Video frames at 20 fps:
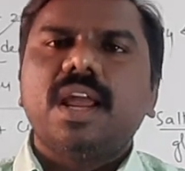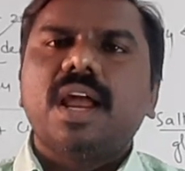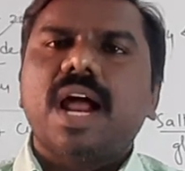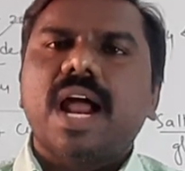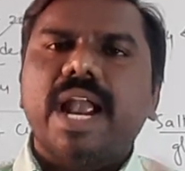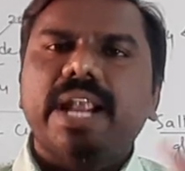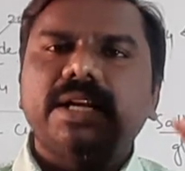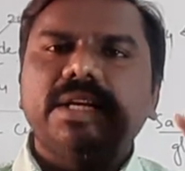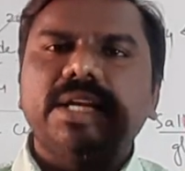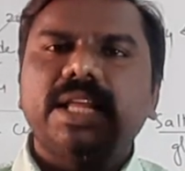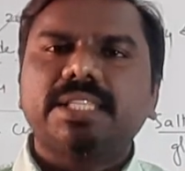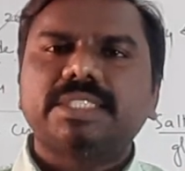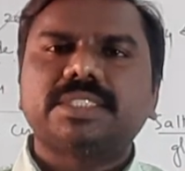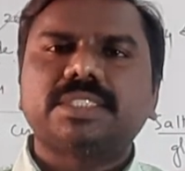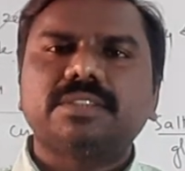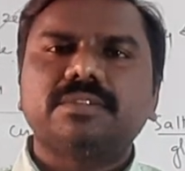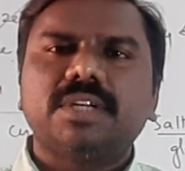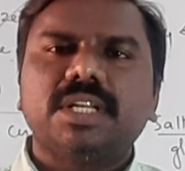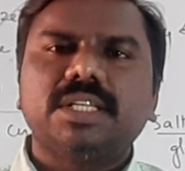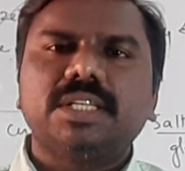And
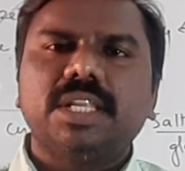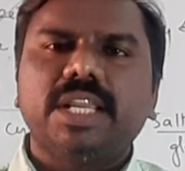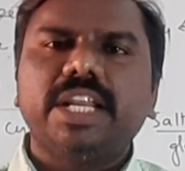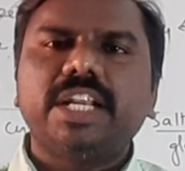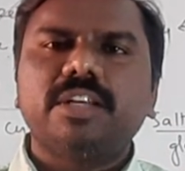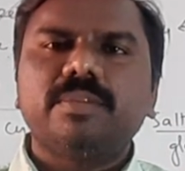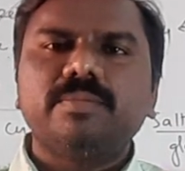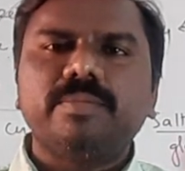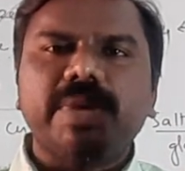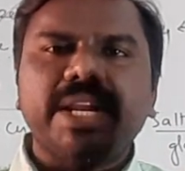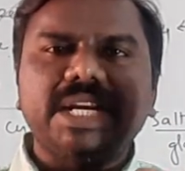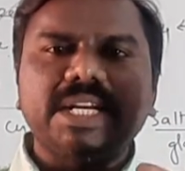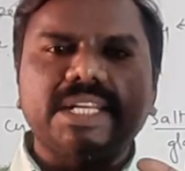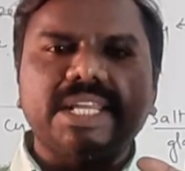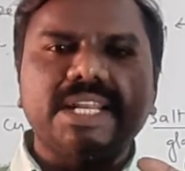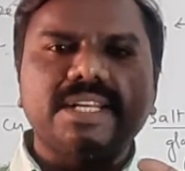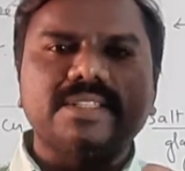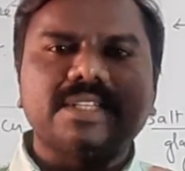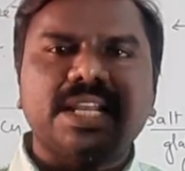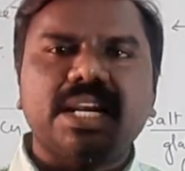next one, it maintains